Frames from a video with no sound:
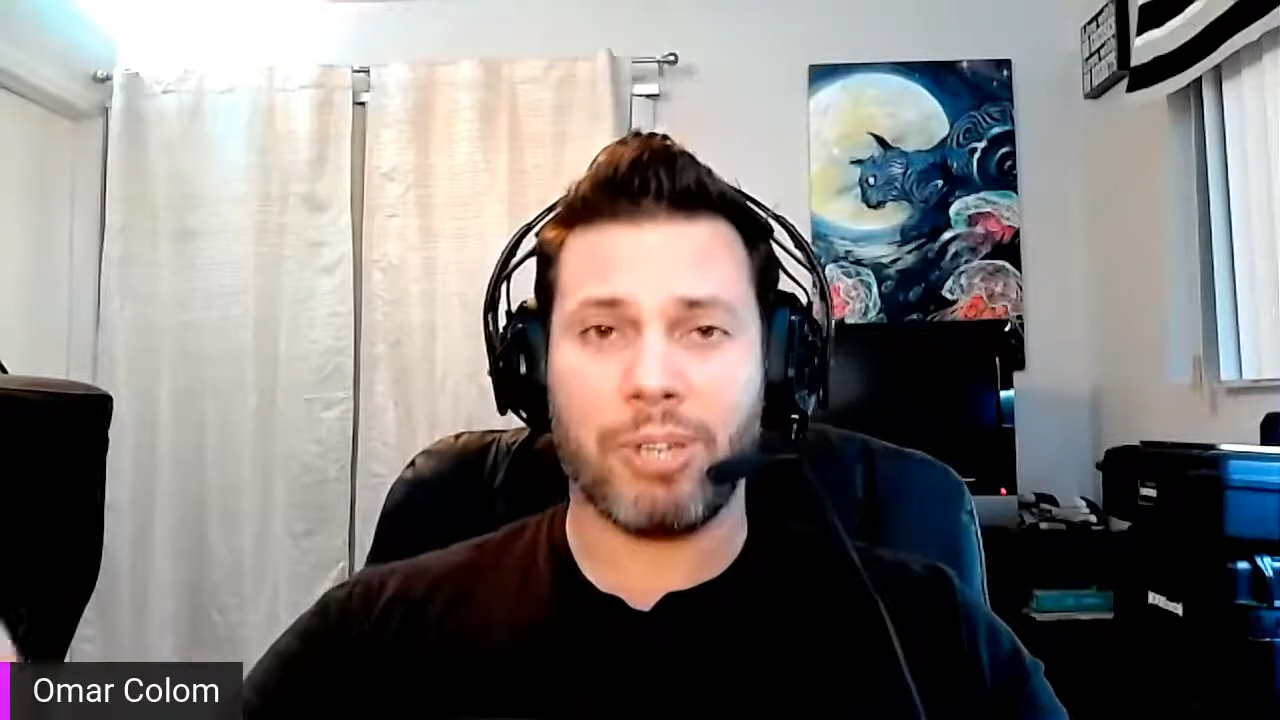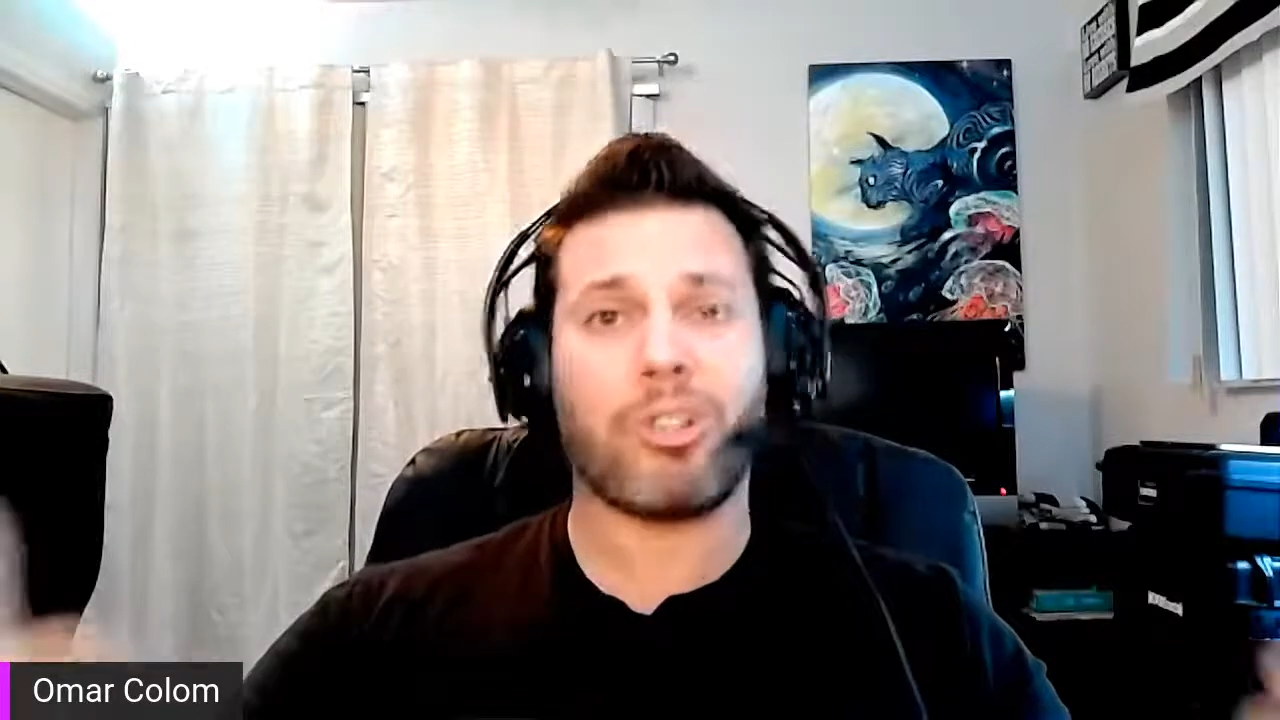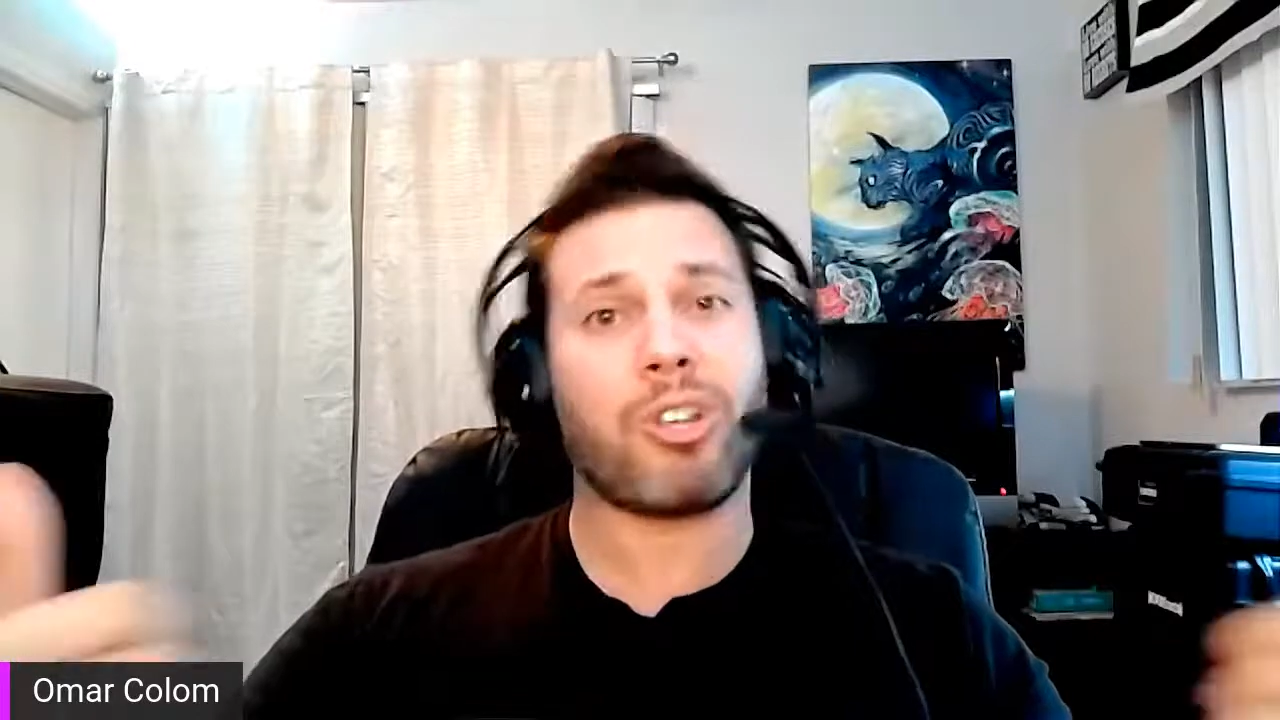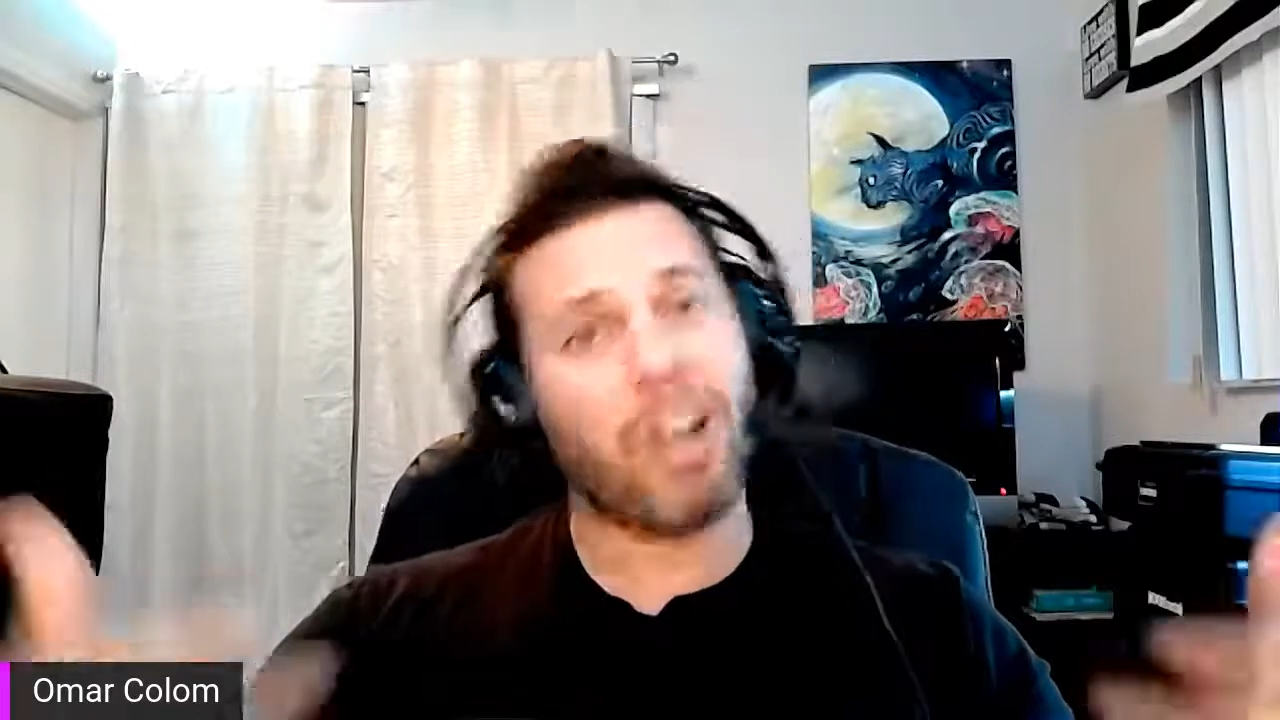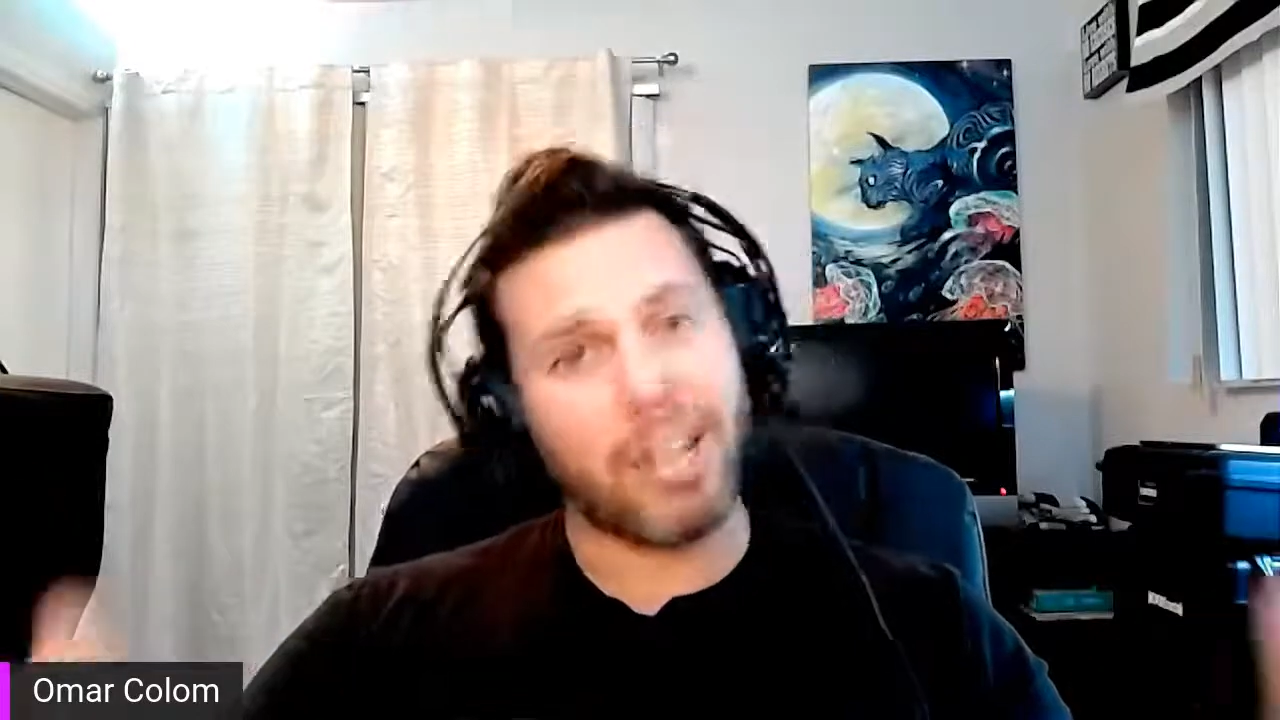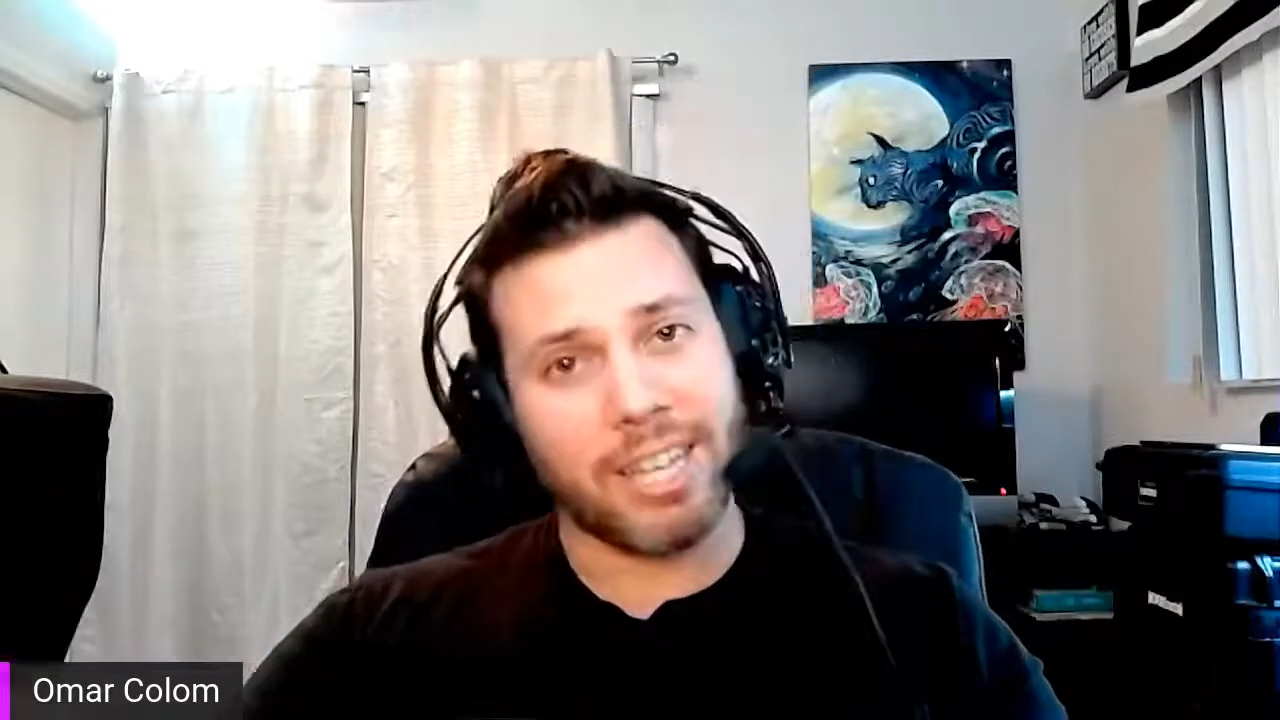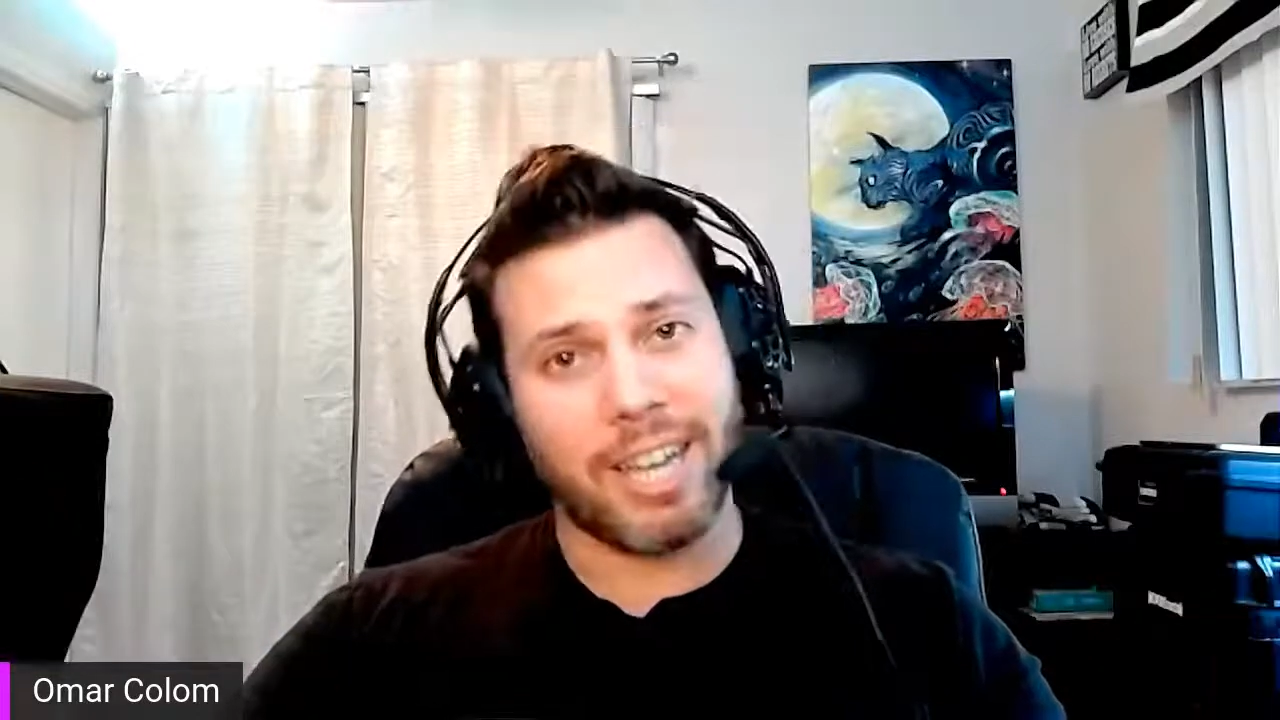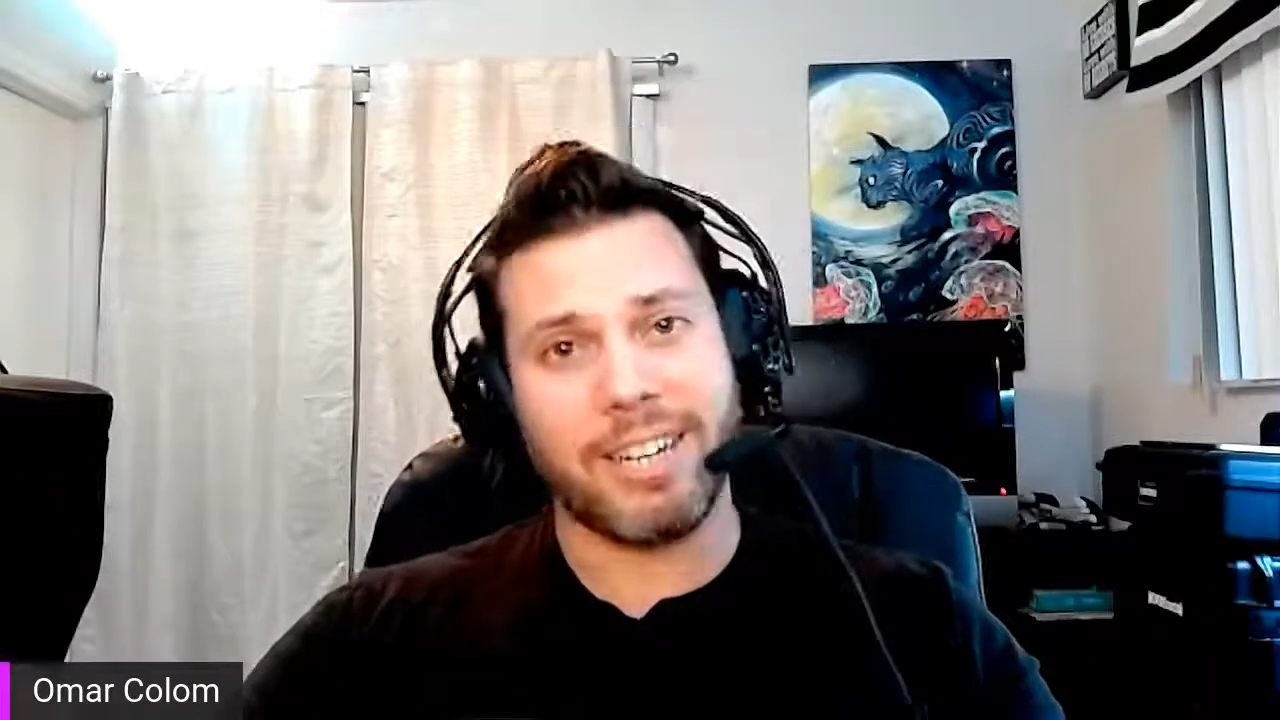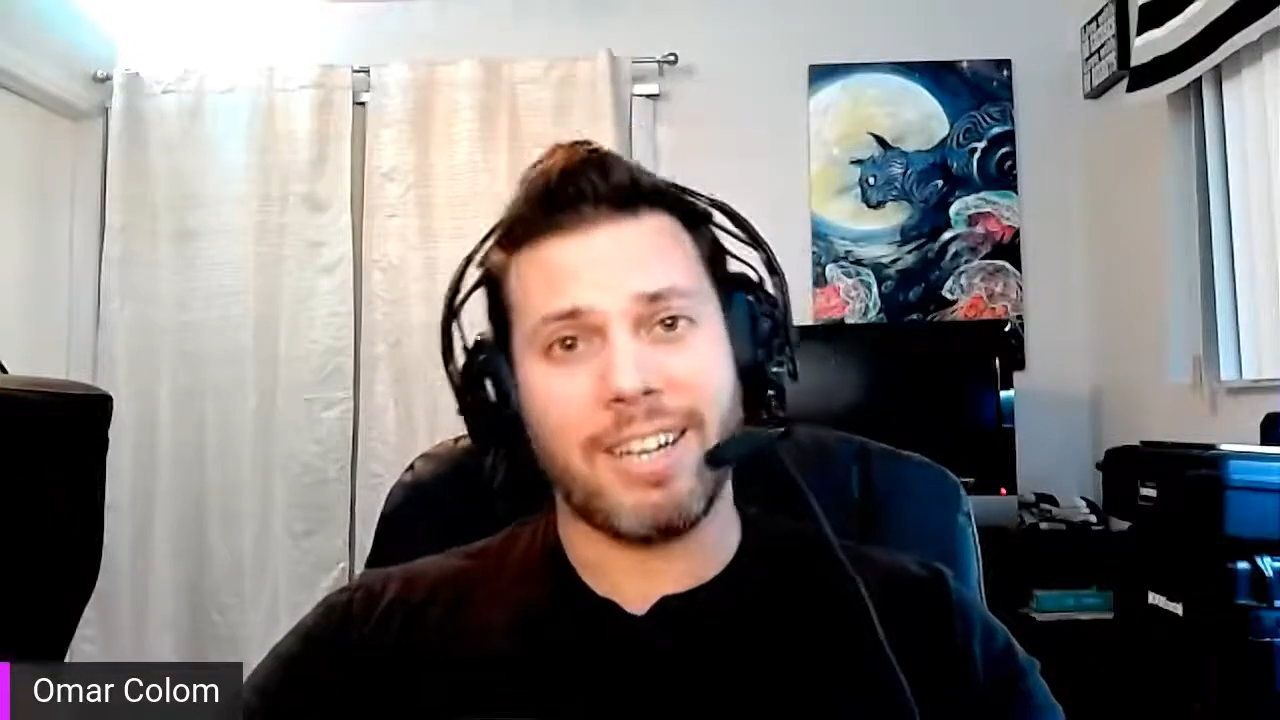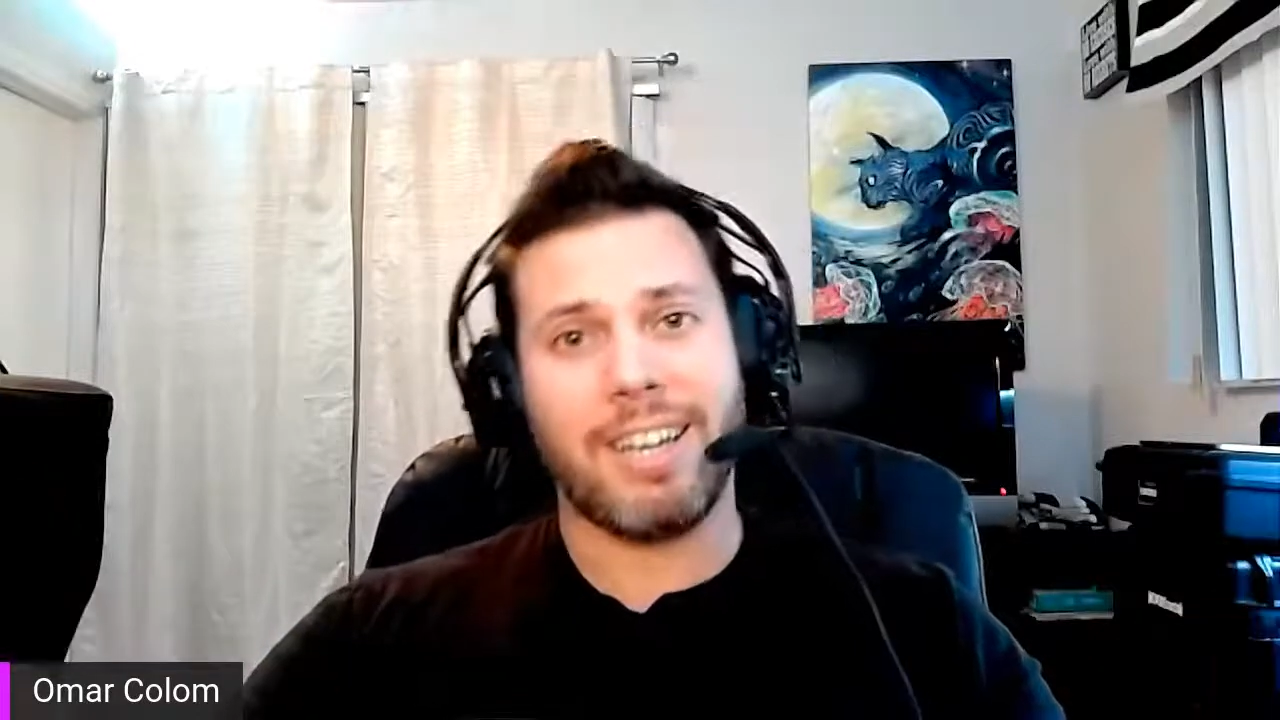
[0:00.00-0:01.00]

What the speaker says: here's all the content,